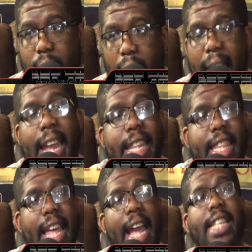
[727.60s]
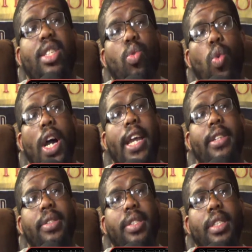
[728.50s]
And that's
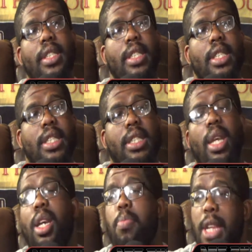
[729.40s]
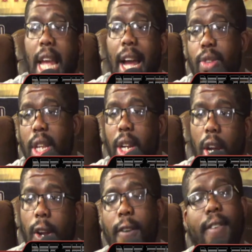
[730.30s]
what took me out the
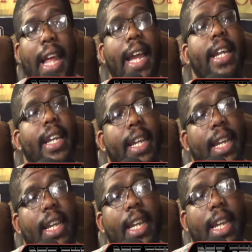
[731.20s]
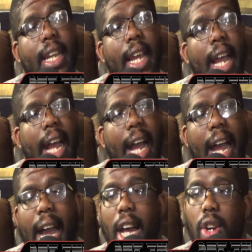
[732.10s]
curve. Like,
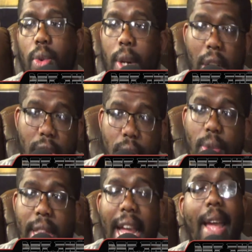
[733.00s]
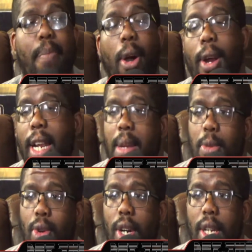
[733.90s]
I don't want to do that part
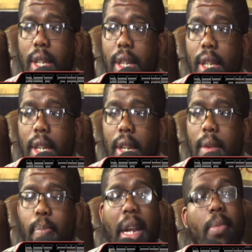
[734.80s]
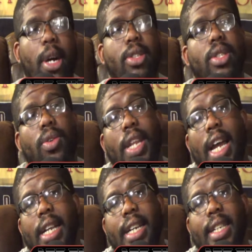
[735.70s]
anymore, but I'm also
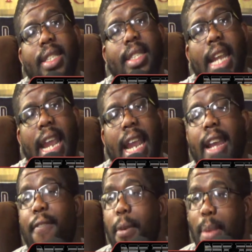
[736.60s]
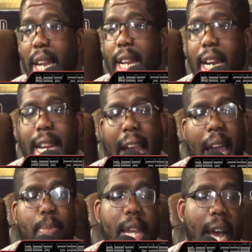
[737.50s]
not going to stand for being
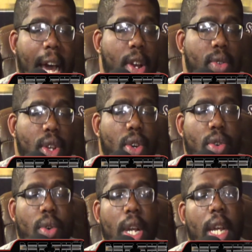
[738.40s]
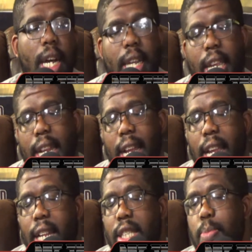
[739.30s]
unhappy. I don't know. Again, I
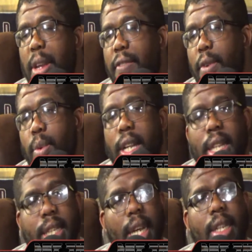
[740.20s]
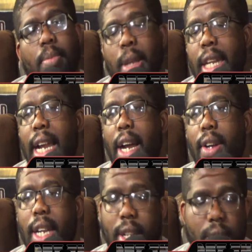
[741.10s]
can't speak for what these other men are out
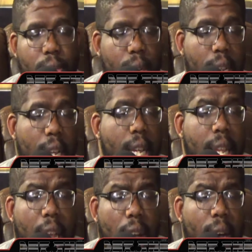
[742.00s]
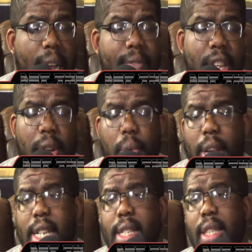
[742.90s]
here doing. They all have their
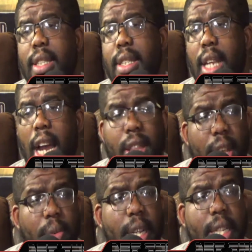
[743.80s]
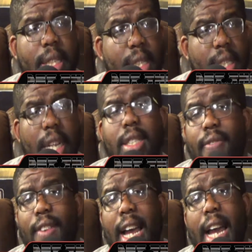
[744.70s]
reasons. Are their reasons
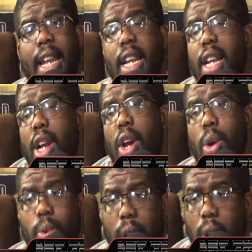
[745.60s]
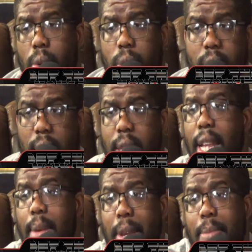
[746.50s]
justified? Who knows? To
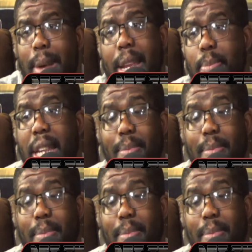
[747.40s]
them, it might be.